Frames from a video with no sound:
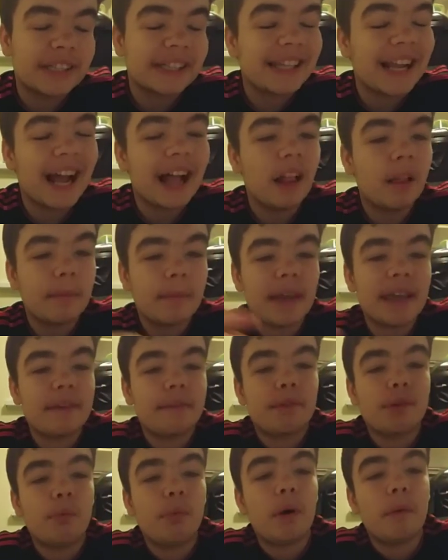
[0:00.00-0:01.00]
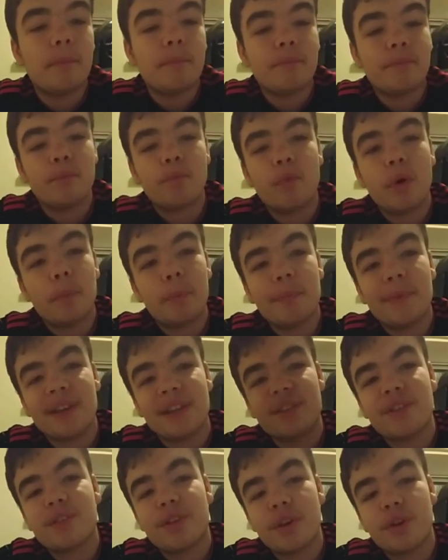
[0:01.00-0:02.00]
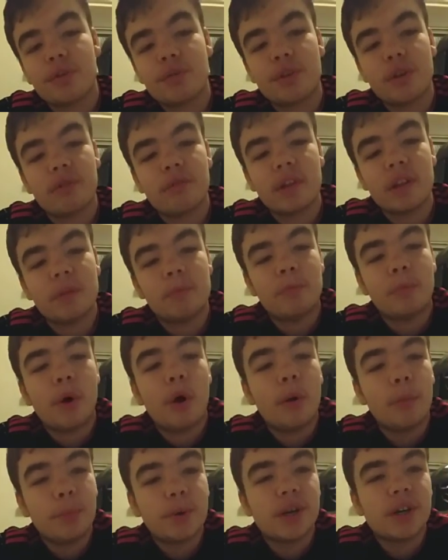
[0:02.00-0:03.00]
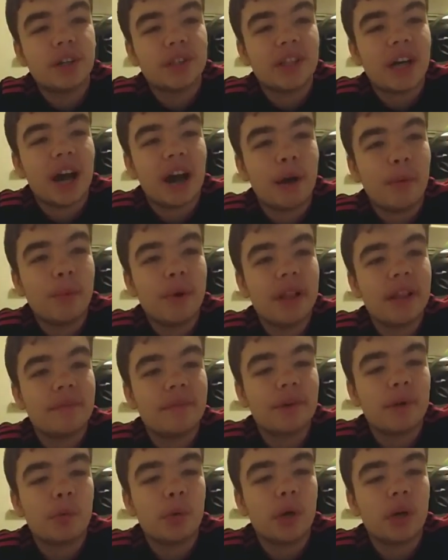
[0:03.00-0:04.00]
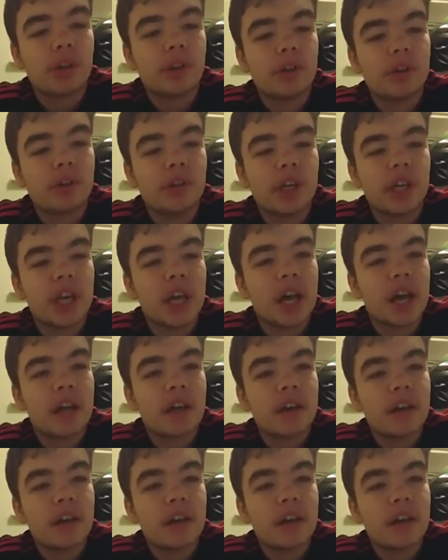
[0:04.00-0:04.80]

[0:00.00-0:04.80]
Tell me if you want me to do this more, because I will if you want. So yeah,